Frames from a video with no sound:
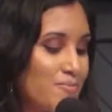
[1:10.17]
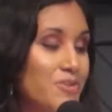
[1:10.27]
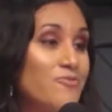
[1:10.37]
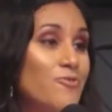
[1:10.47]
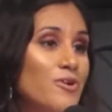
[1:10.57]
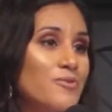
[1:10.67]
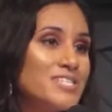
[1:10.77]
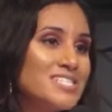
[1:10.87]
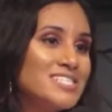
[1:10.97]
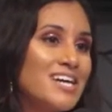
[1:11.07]
Before
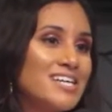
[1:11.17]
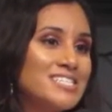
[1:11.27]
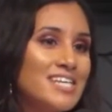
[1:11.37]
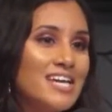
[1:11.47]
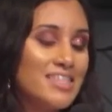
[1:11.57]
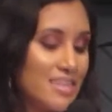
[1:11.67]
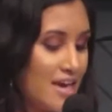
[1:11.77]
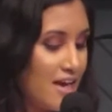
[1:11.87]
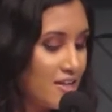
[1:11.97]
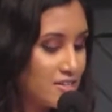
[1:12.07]
we discuss
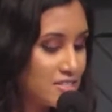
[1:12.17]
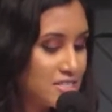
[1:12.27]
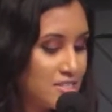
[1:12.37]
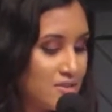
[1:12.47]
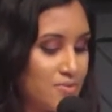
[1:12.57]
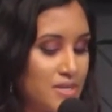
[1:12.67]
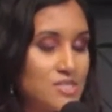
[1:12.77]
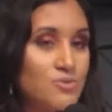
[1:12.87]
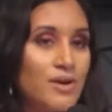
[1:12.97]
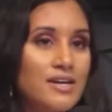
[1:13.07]
anything else, we
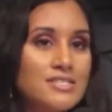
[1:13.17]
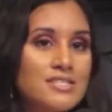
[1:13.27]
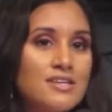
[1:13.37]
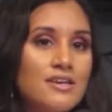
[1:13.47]
need to ask,